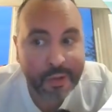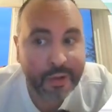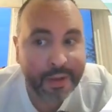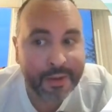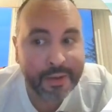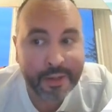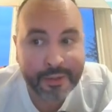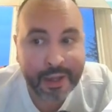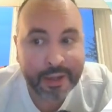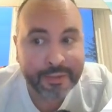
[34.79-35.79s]
Go ahead and
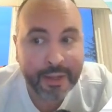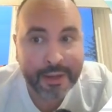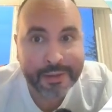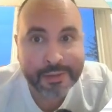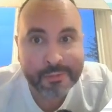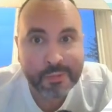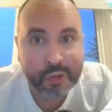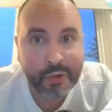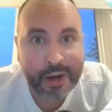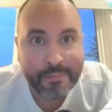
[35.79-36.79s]
hit that like and
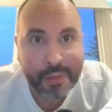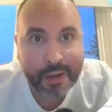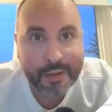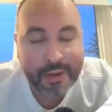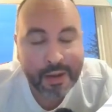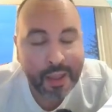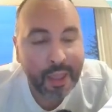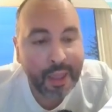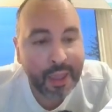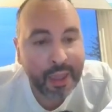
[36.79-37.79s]
subscribe button,
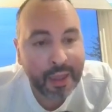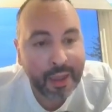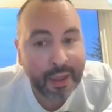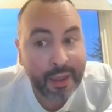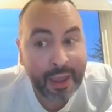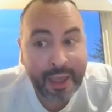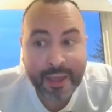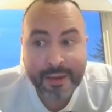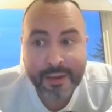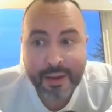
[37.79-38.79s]

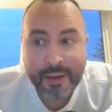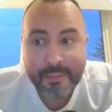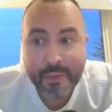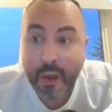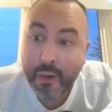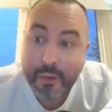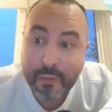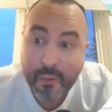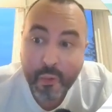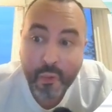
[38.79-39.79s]
and
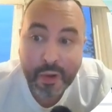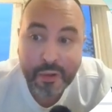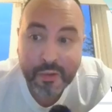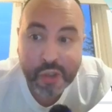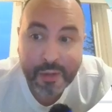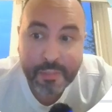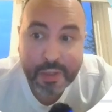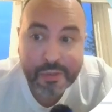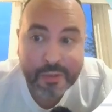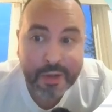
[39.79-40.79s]
we'll jump
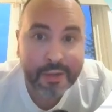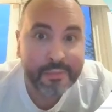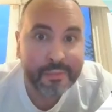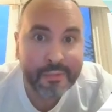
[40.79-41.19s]
into it.